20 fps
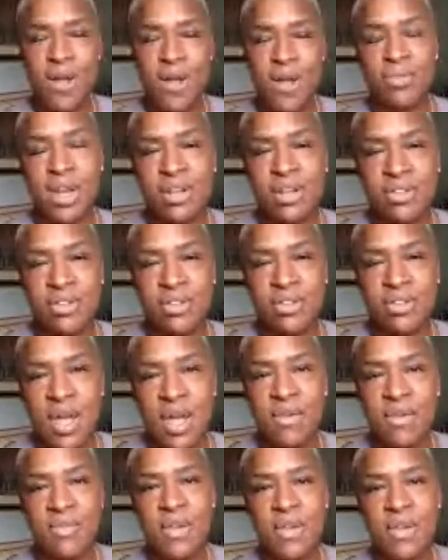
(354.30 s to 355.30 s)
from their
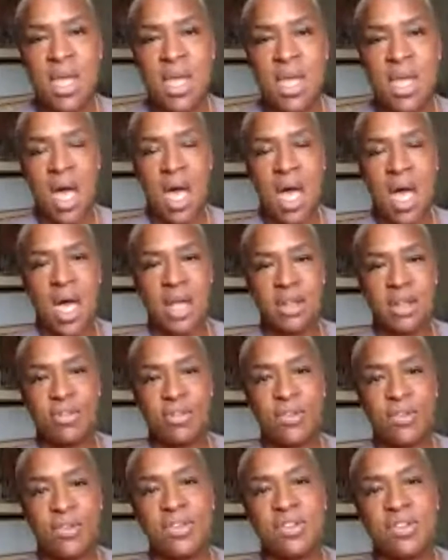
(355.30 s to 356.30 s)
director of
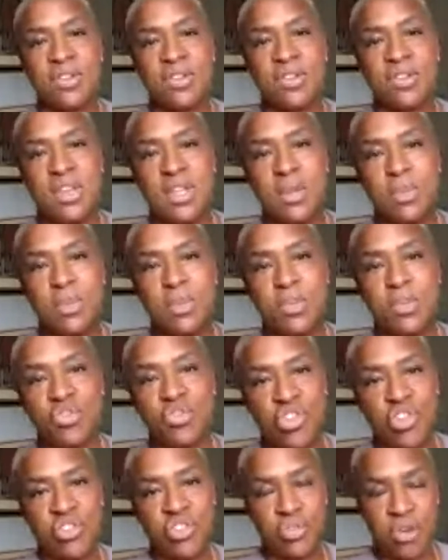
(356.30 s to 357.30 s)
diversity,
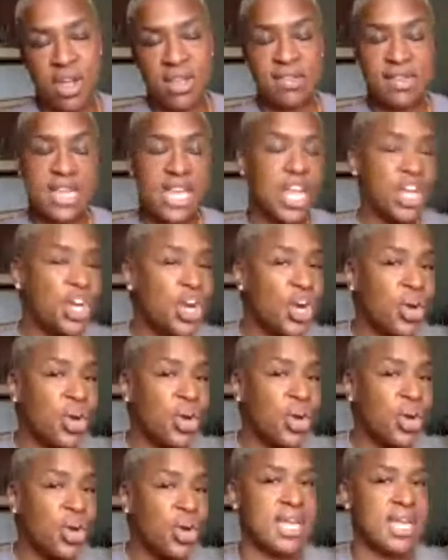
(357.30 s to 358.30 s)
Tricia Zarowski, and
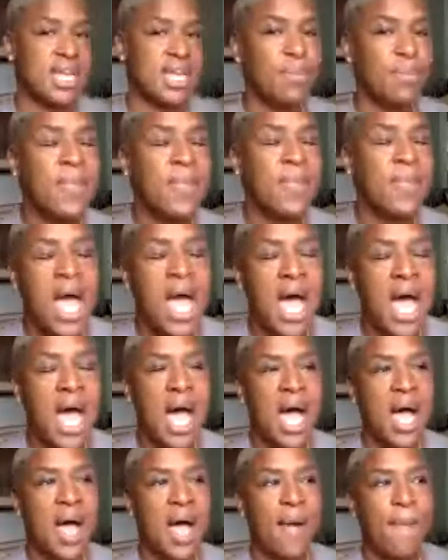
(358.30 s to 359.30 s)
her team
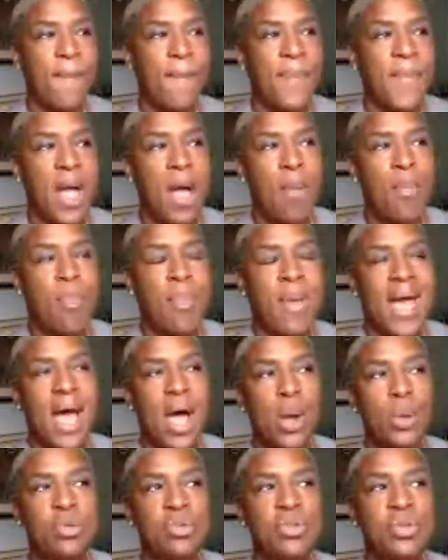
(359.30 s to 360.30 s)

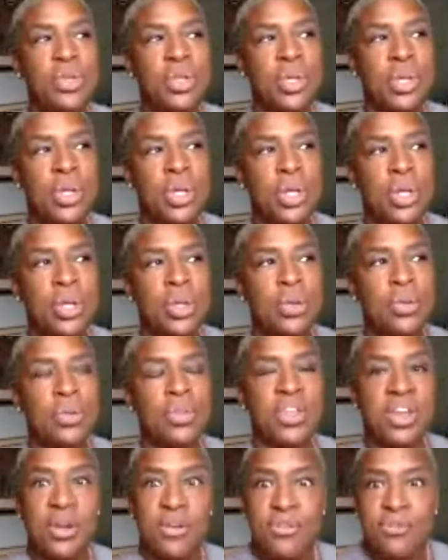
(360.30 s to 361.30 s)
about
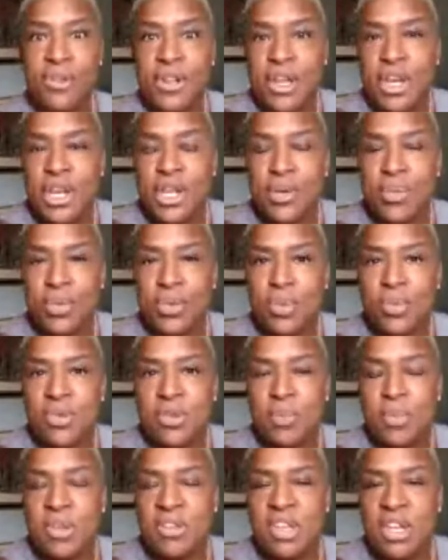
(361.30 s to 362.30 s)
their affinity groups,
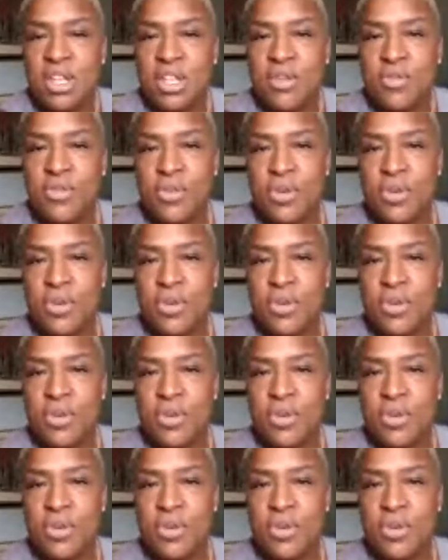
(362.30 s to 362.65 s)
particularly for